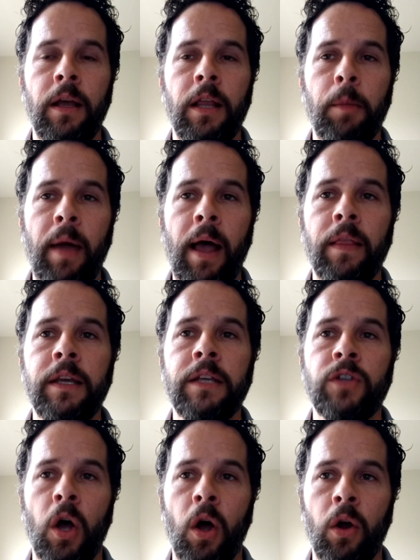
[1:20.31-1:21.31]
The palate
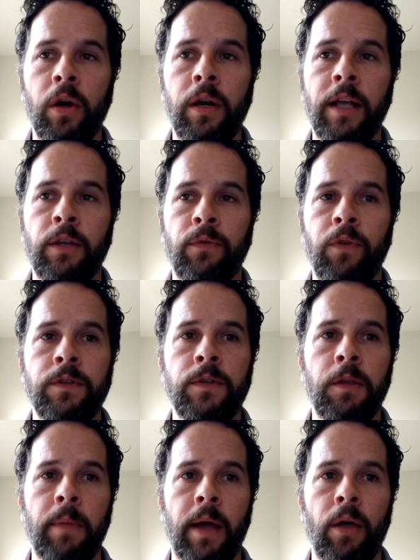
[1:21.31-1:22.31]
is hard at the front of
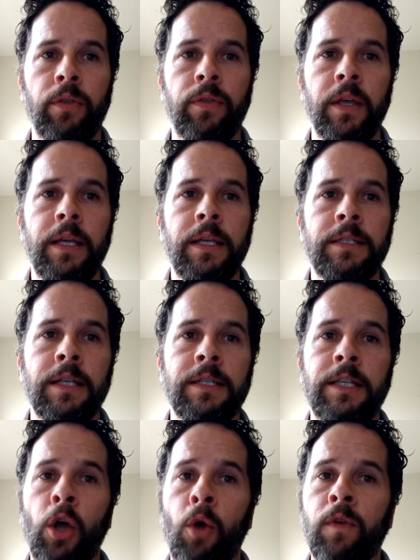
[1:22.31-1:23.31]
the mouth since
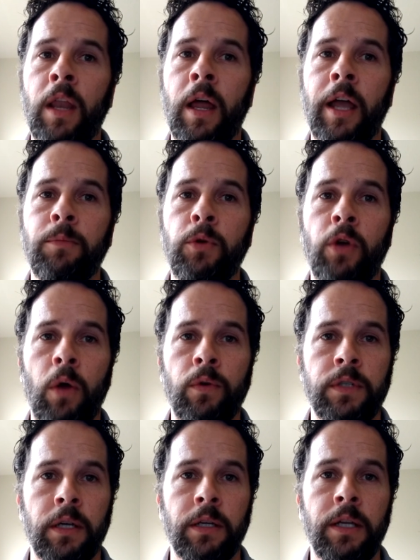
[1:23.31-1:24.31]
the overlying
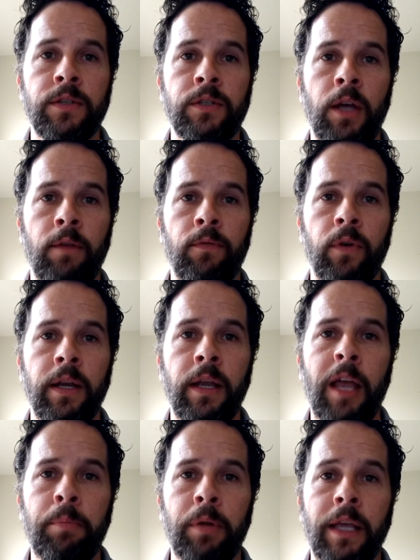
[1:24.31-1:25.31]
mucosa is covering
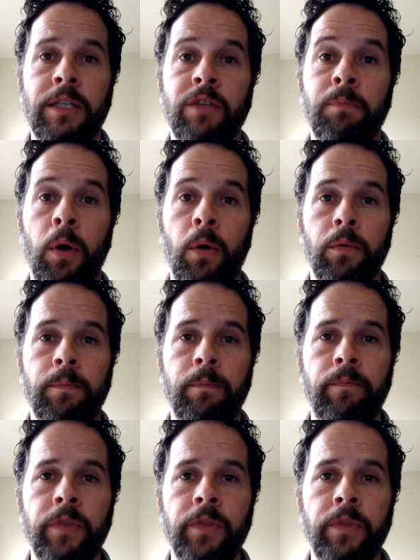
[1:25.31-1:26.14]
a plate of bone.